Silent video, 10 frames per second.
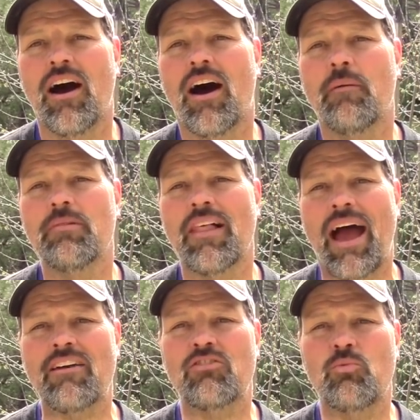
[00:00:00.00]

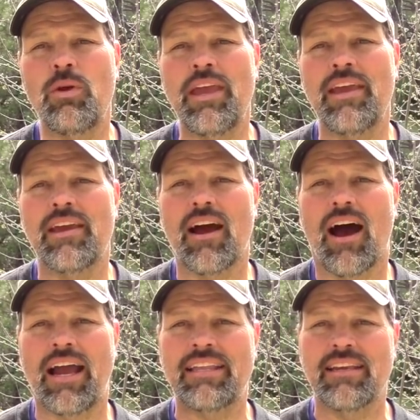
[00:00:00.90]
Last week,
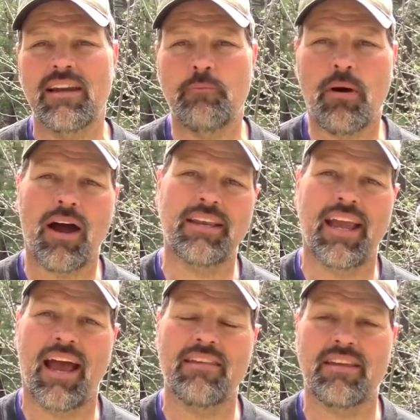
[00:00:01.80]
I did a
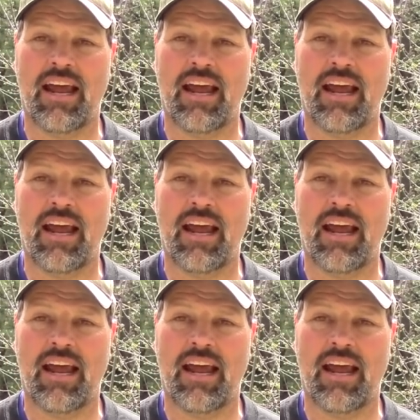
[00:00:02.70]
podcast